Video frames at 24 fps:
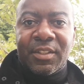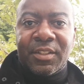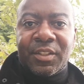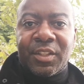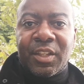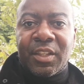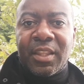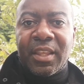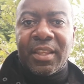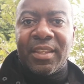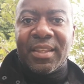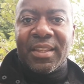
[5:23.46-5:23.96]

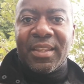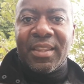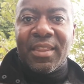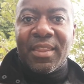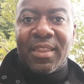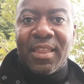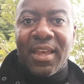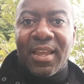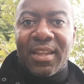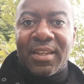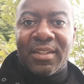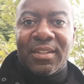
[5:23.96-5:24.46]
so that you
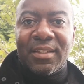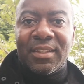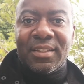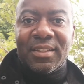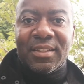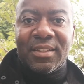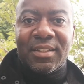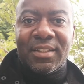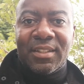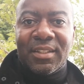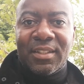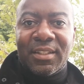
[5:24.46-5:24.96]
can then
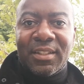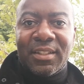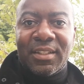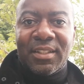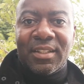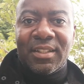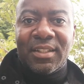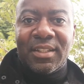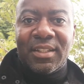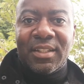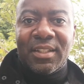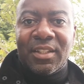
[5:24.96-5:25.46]

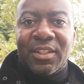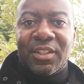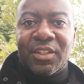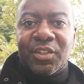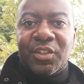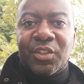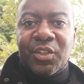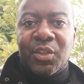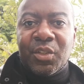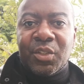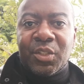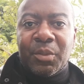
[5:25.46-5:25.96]

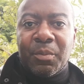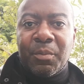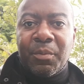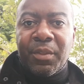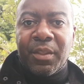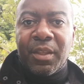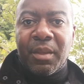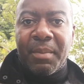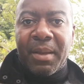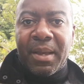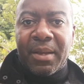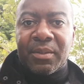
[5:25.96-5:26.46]
do
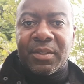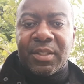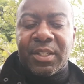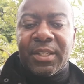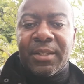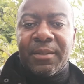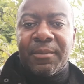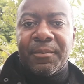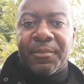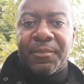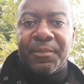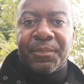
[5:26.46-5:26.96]
something about
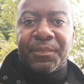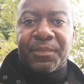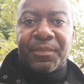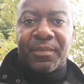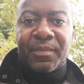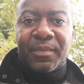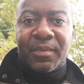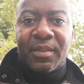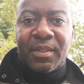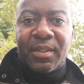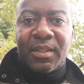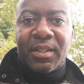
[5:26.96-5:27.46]
it
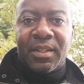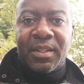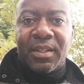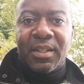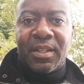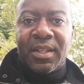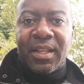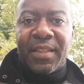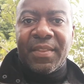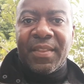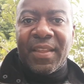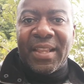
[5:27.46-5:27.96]

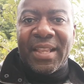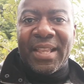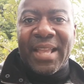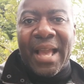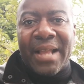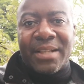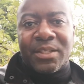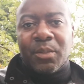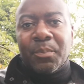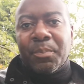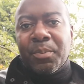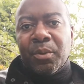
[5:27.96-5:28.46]
and then
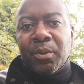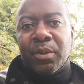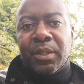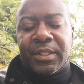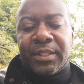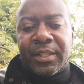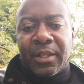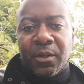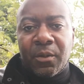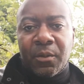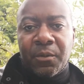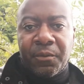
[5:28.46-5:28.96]
catapult
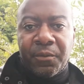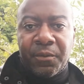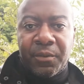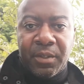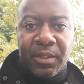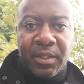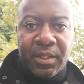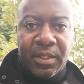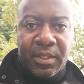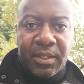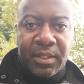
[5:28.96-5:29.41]
yourself